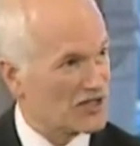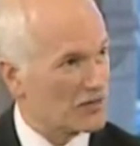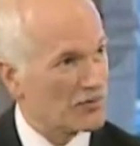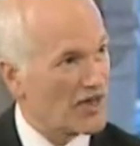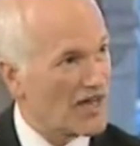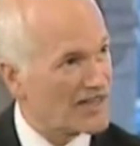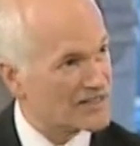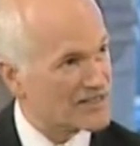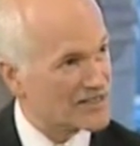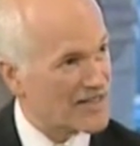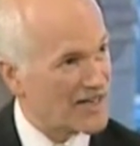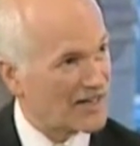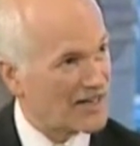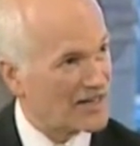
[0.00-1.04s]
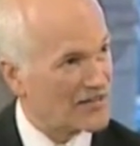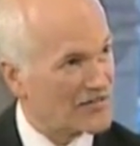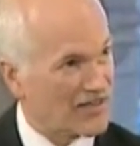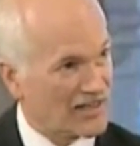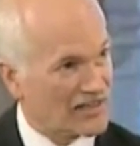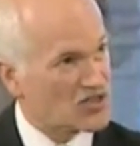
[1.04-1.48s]
appliances, that kind of
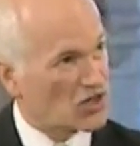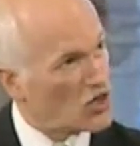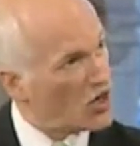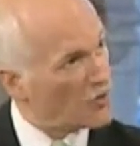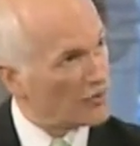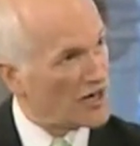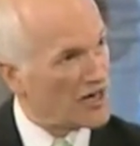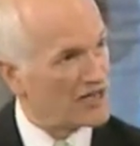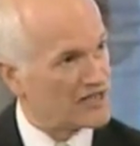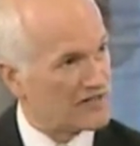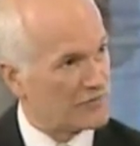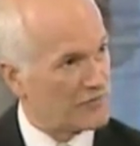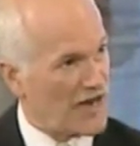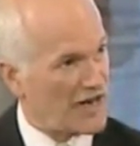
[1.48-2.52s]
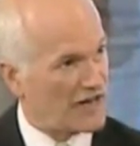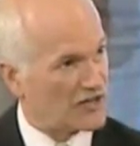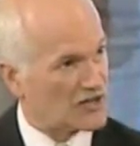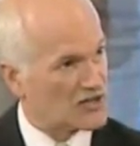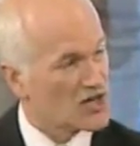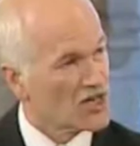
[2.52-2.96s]
thing. It's a comprehensive
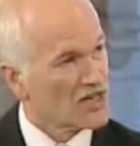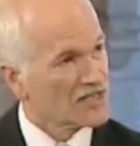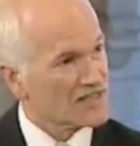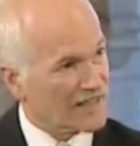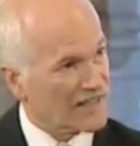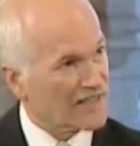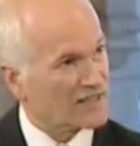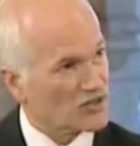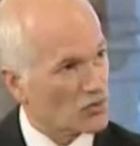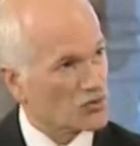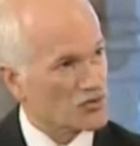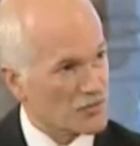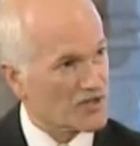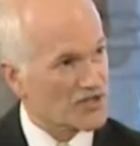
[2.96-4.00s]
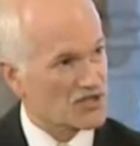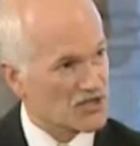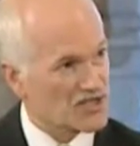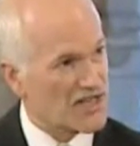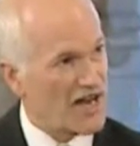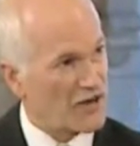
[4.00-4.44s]
package to get those
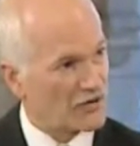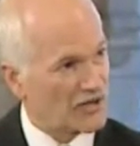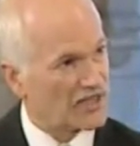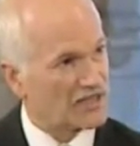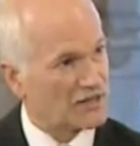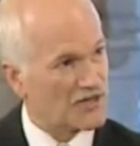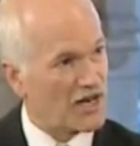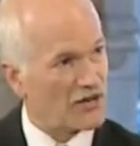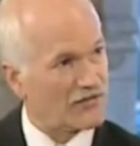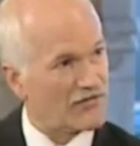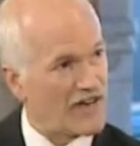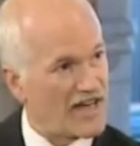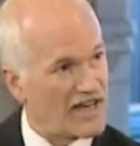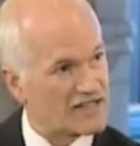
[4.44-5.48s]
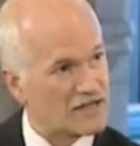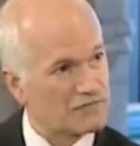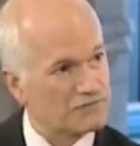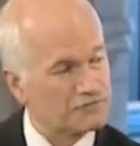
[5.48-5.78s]
emissions down and get them down fast.